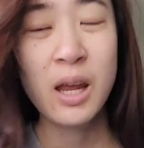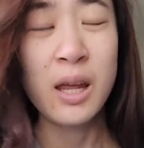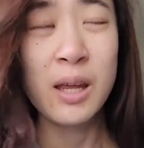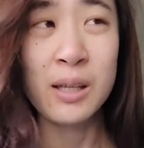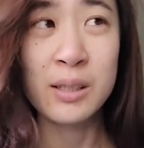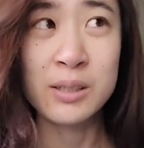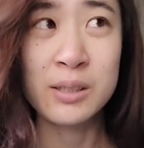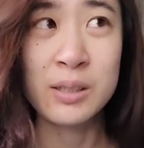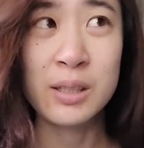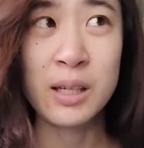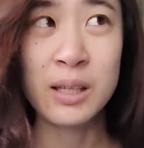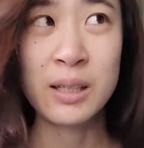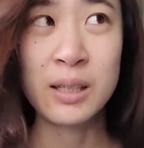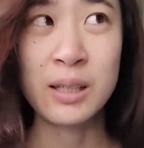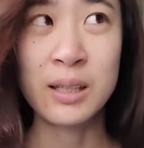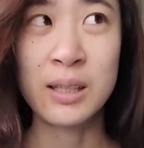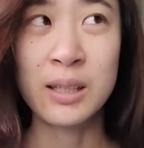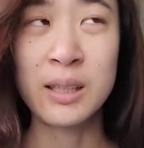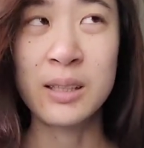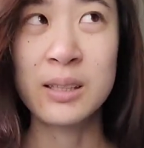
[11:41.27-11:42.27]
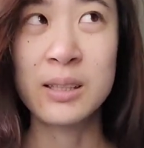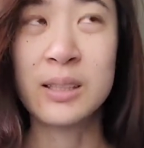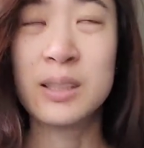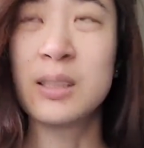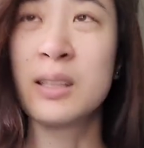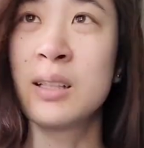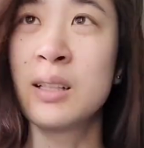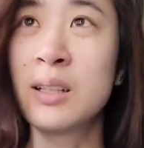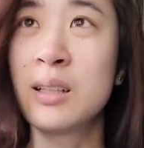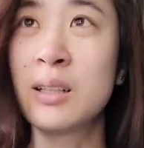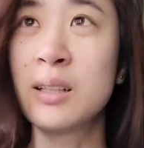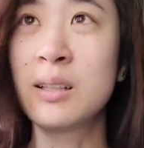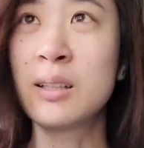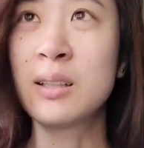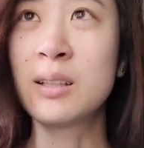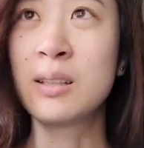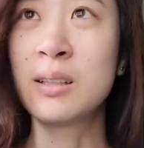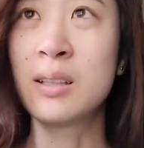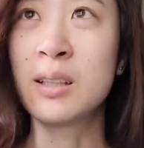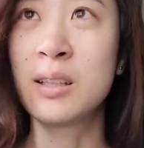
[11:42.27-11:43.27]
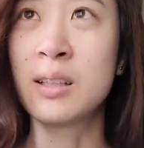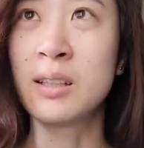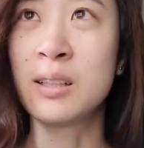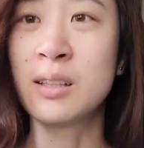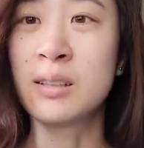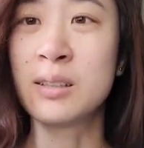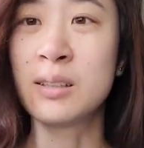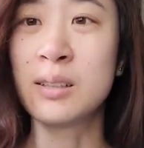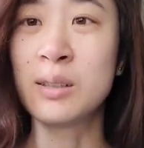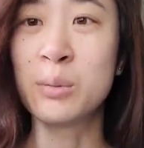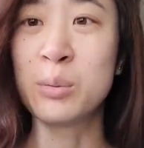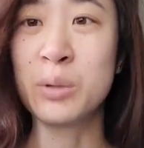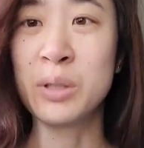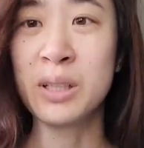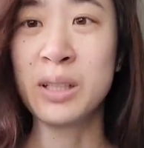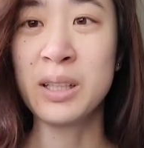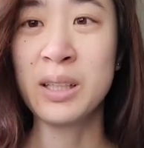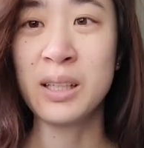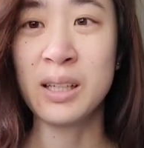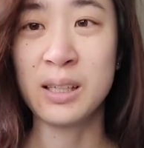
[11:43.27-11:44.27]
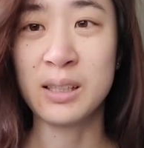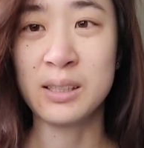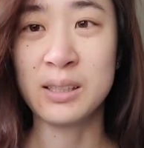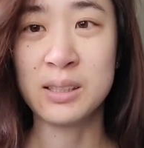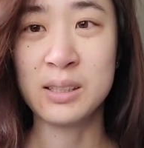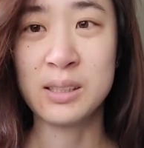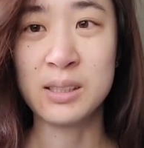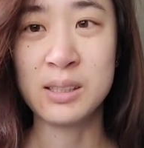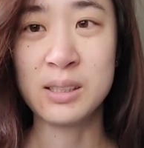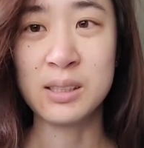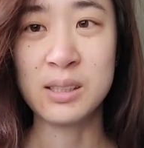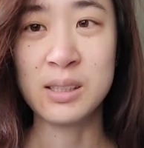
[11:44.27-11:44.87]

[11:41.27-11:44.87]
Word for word: It's, and then the, uh, the really nice,